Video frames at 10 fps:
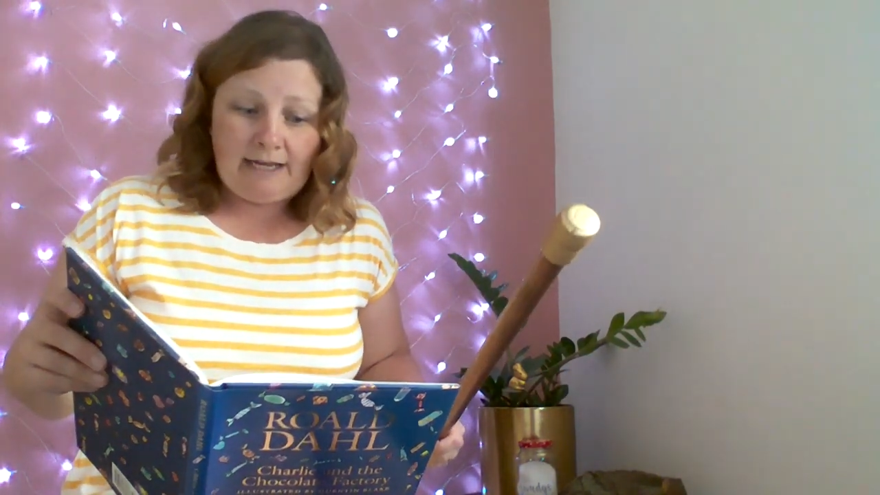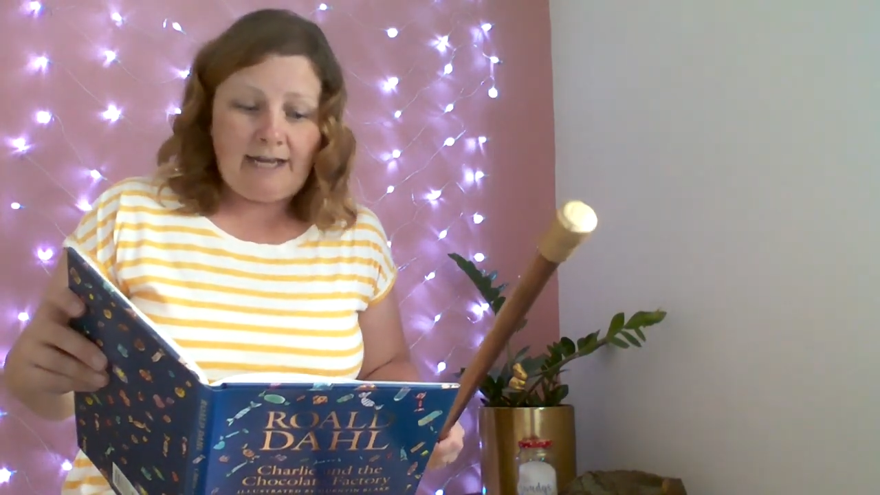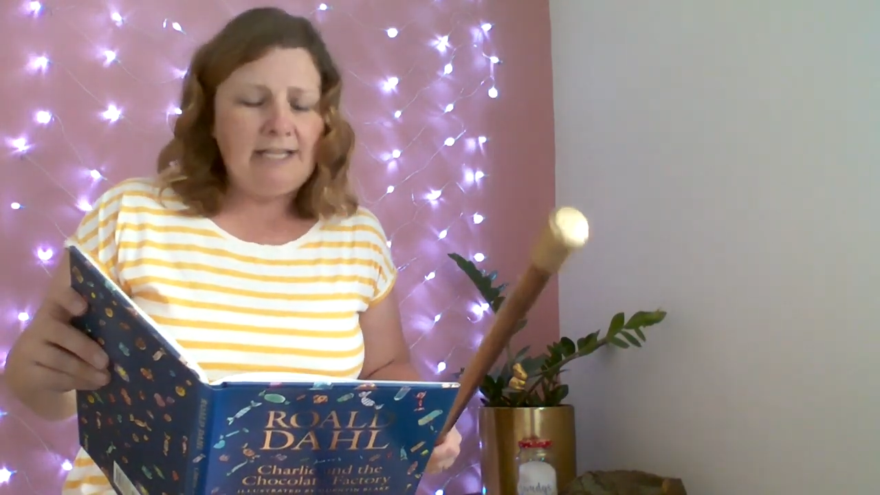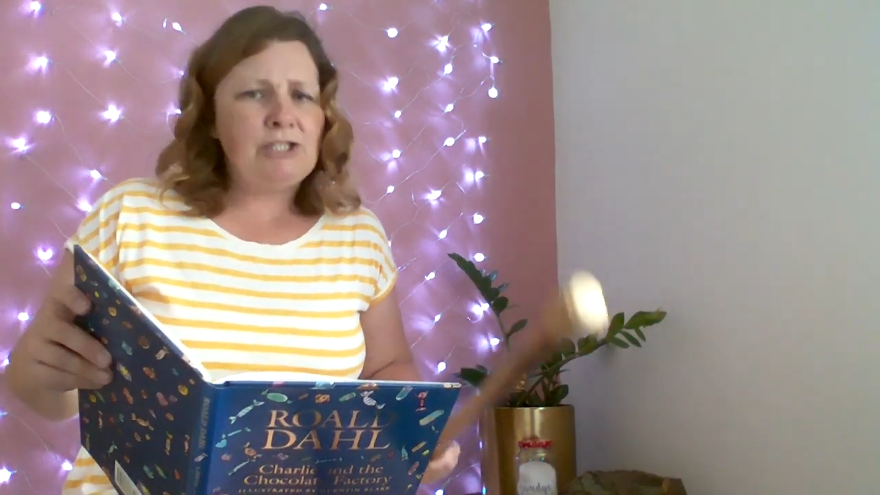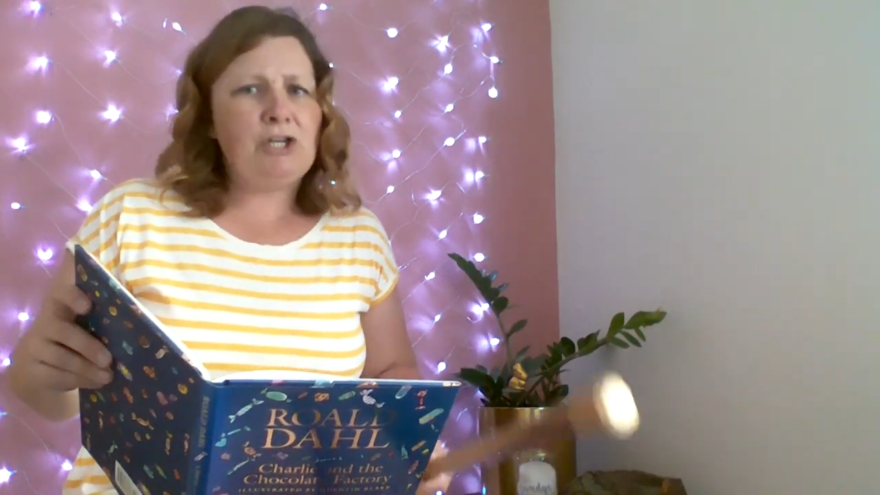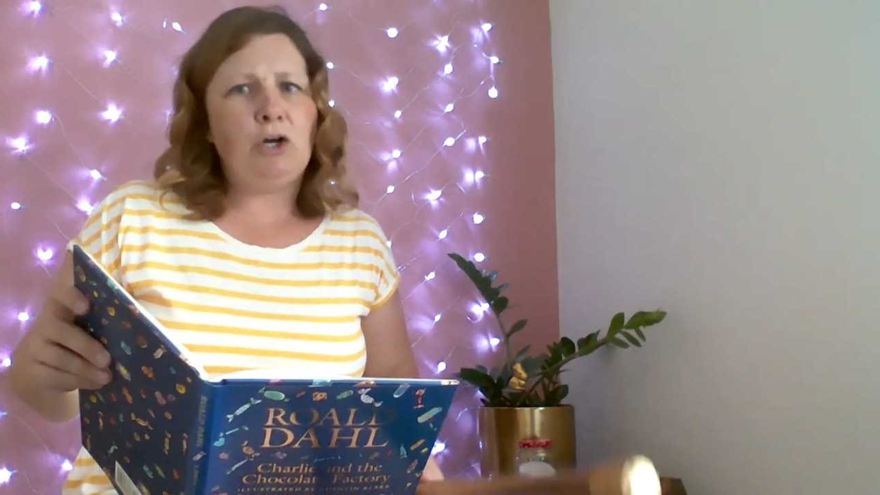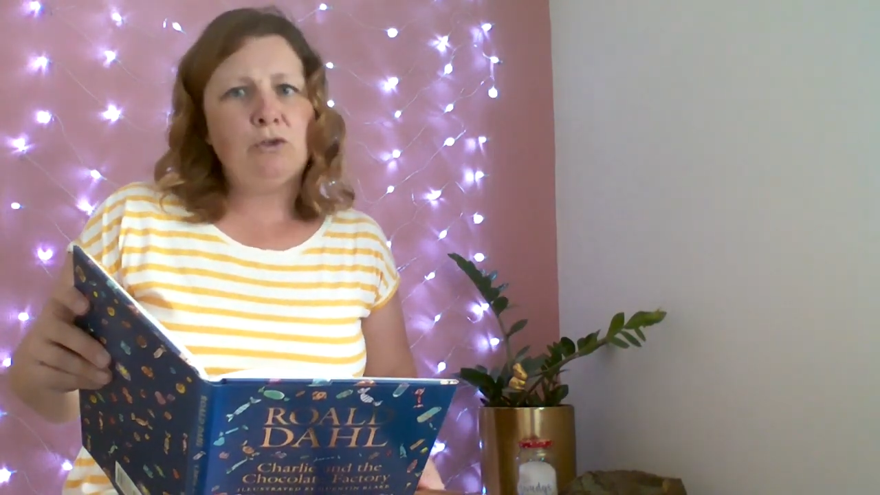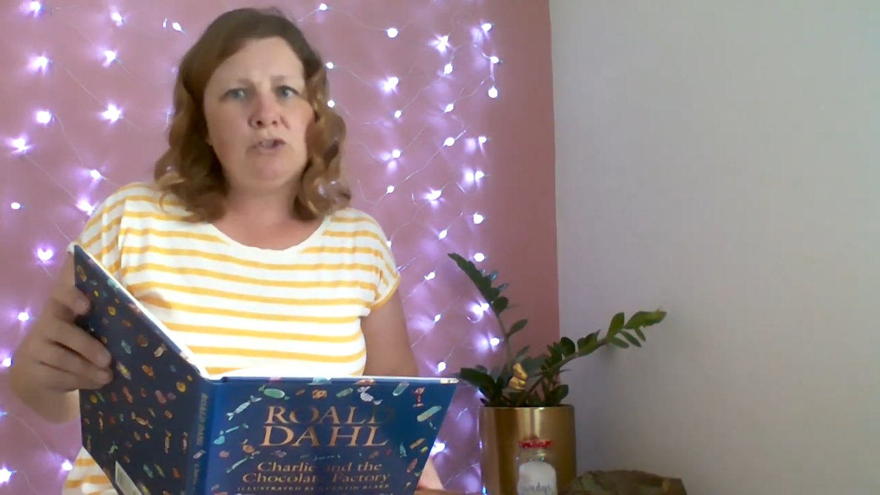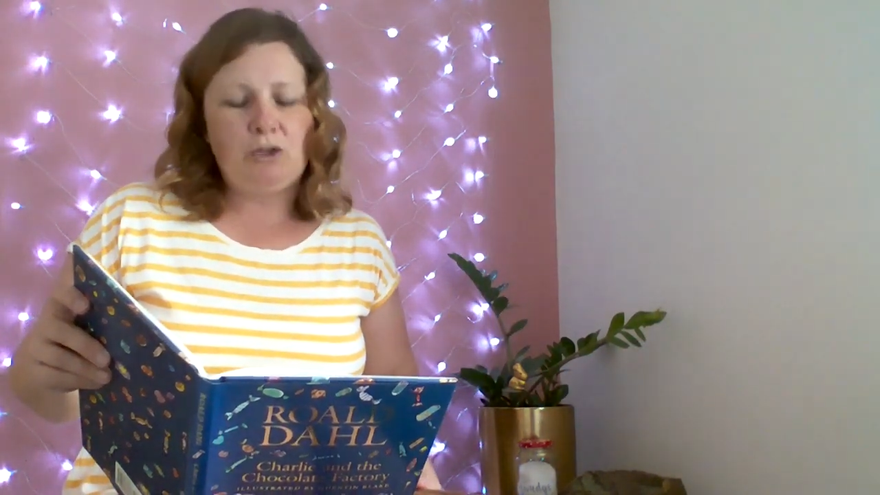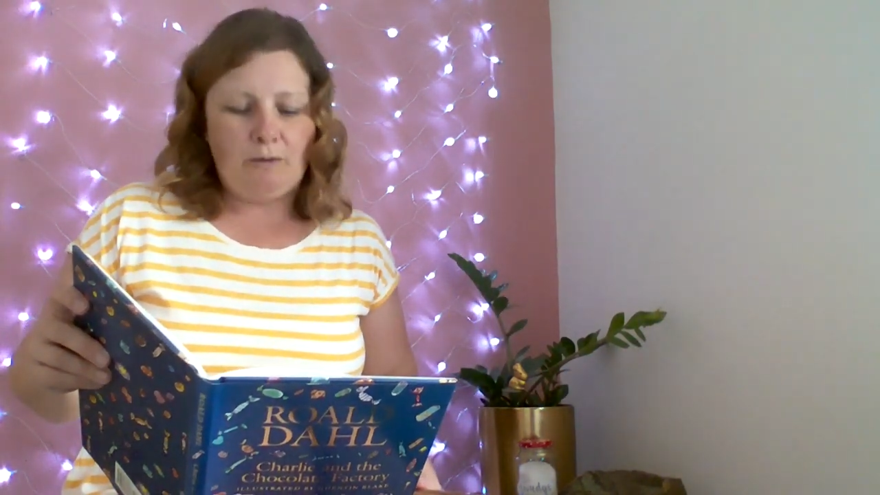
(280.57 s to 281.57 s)
I
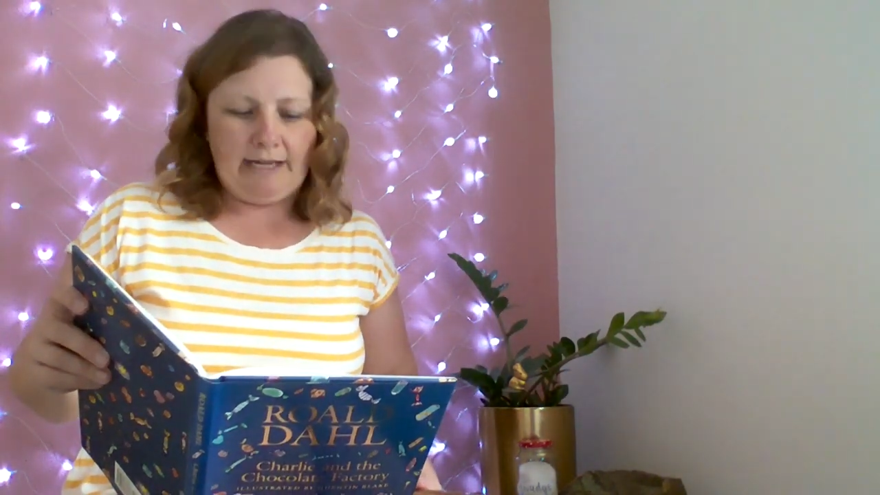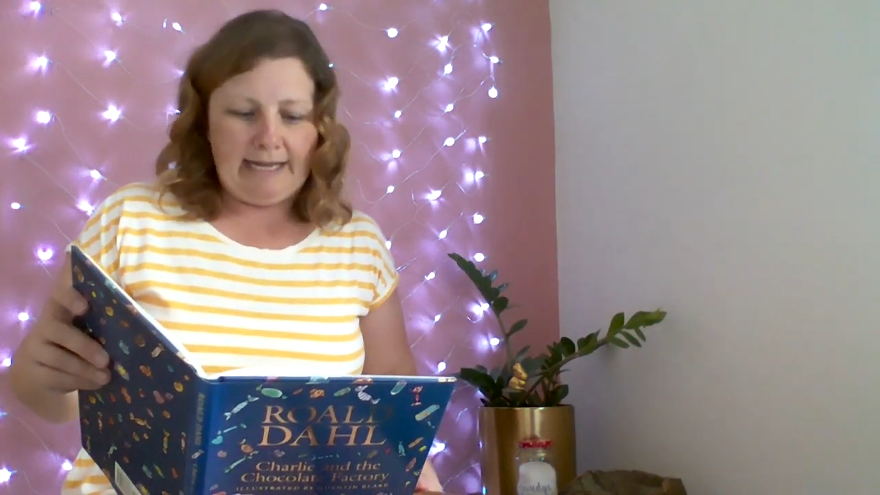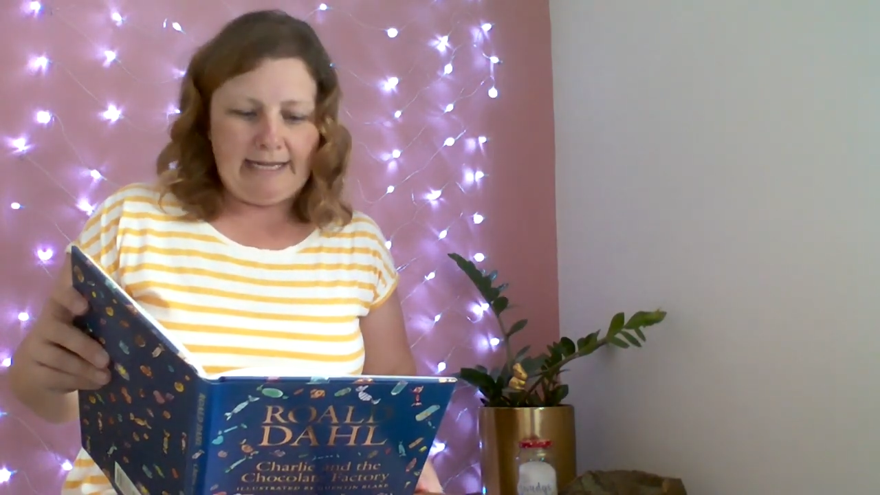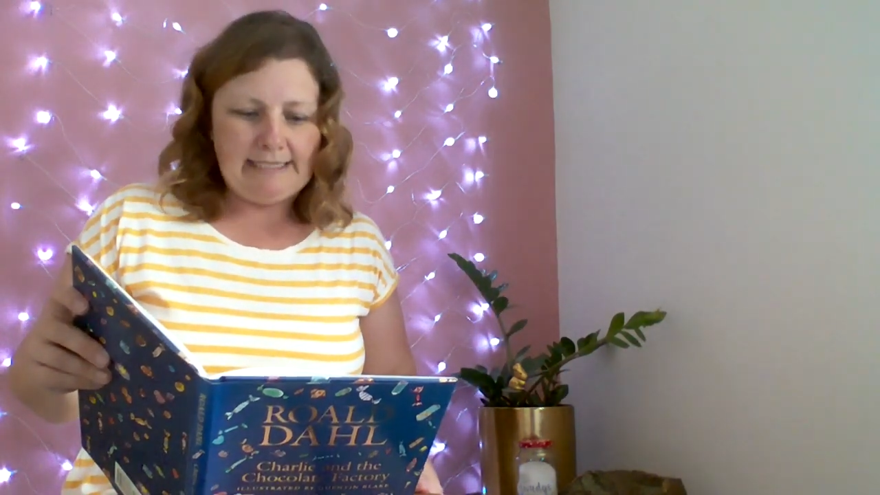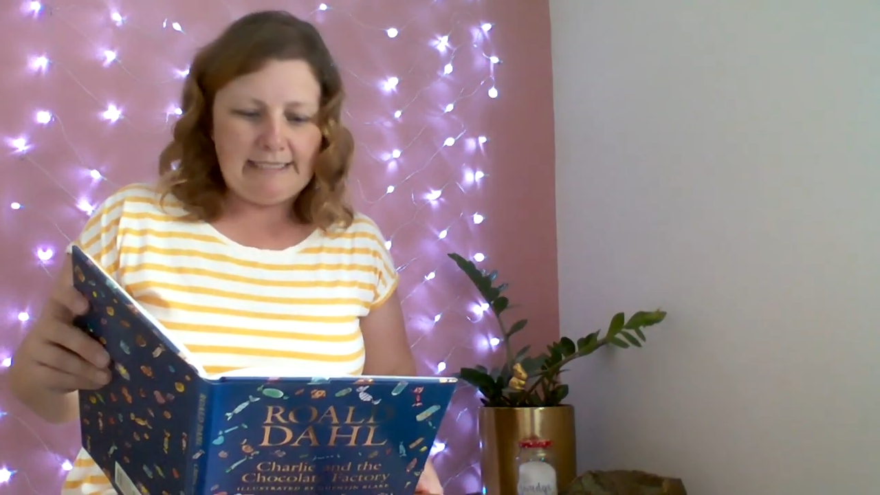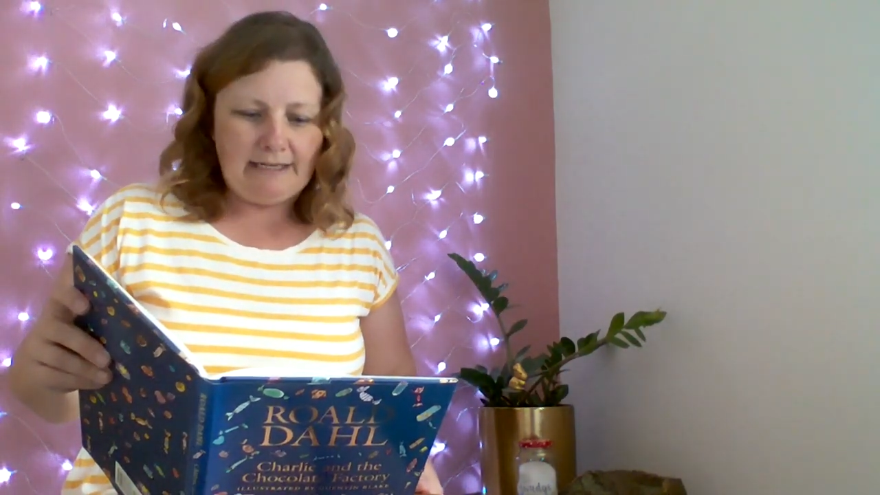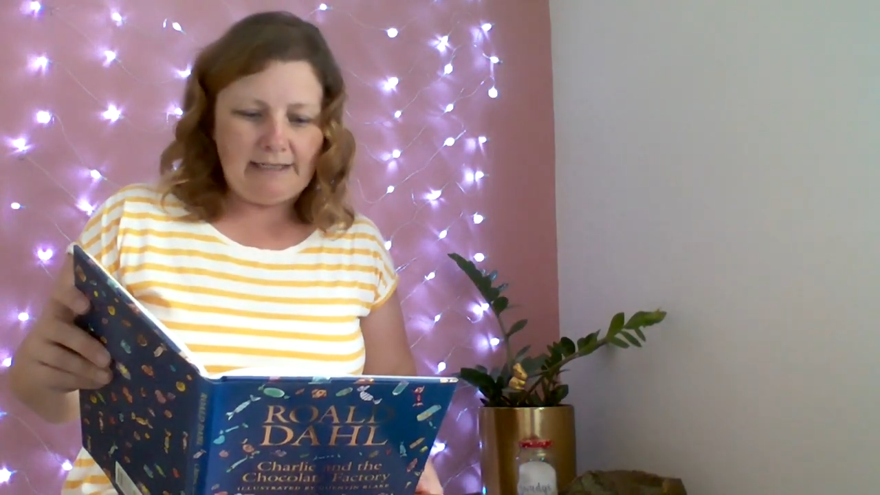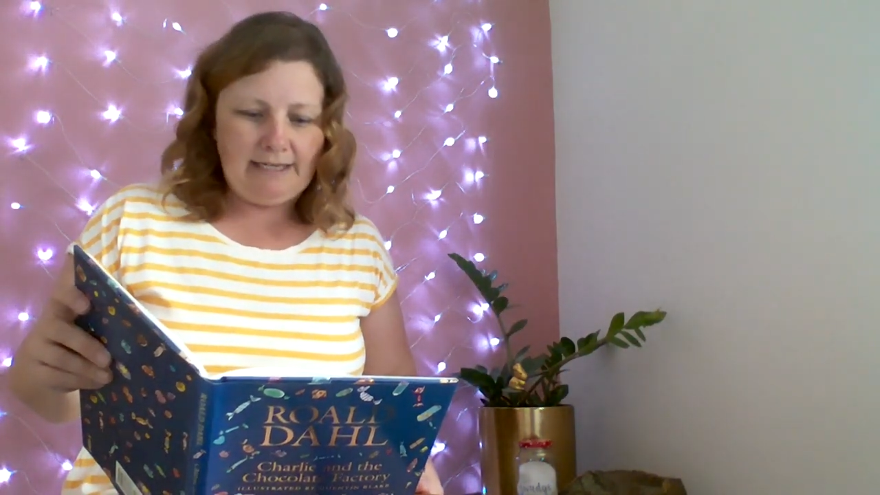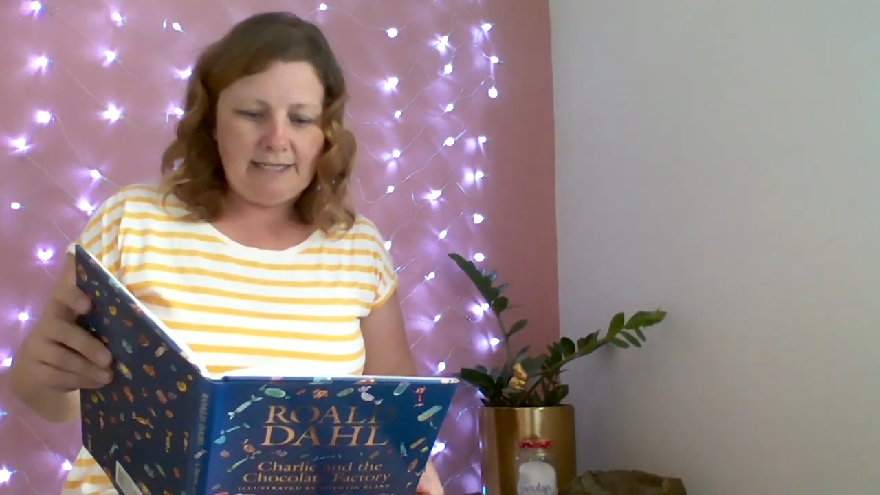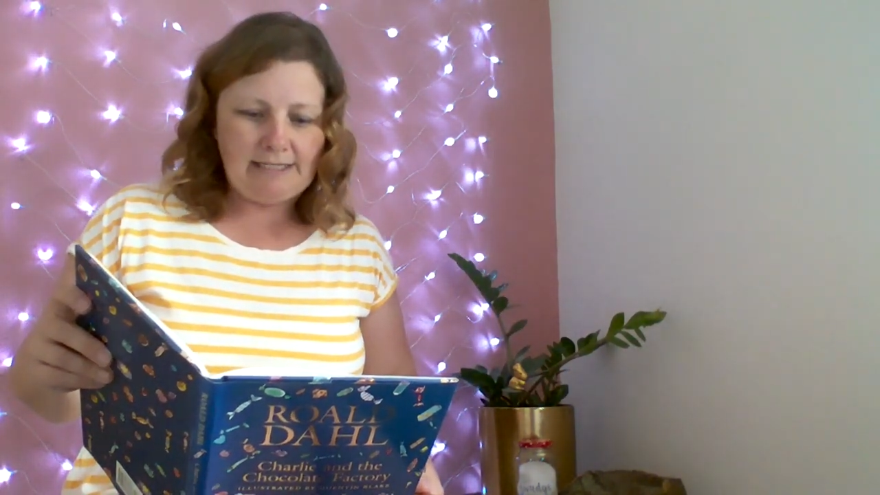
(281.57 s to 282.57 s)
told you I hated
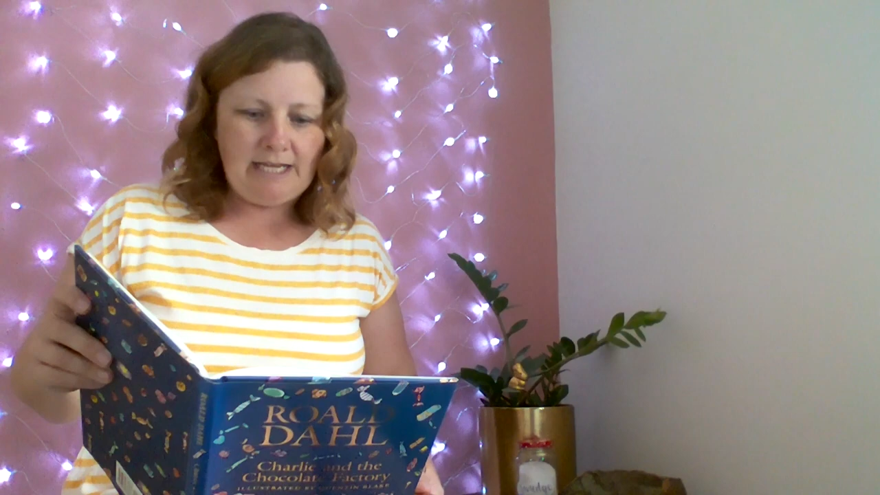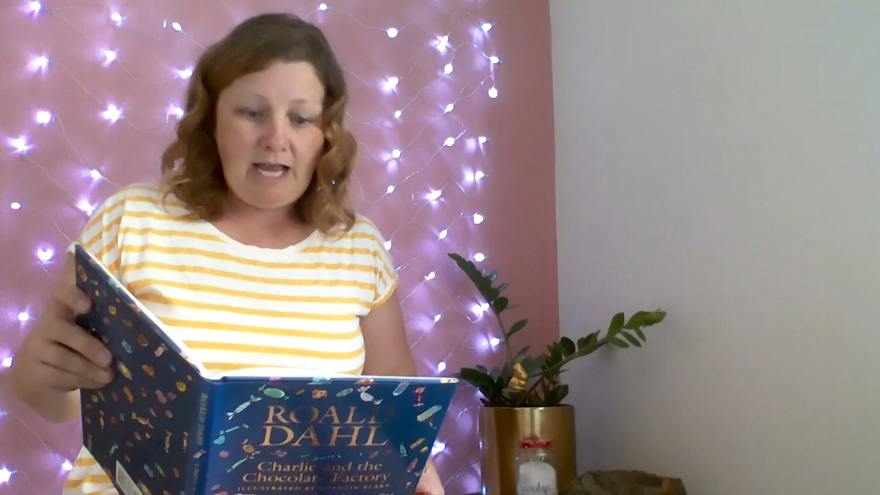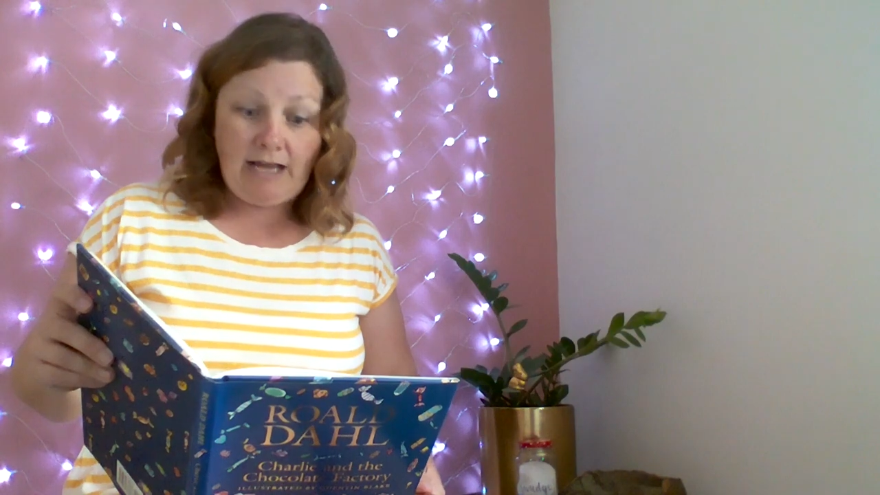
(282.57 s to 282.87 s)
ugliness,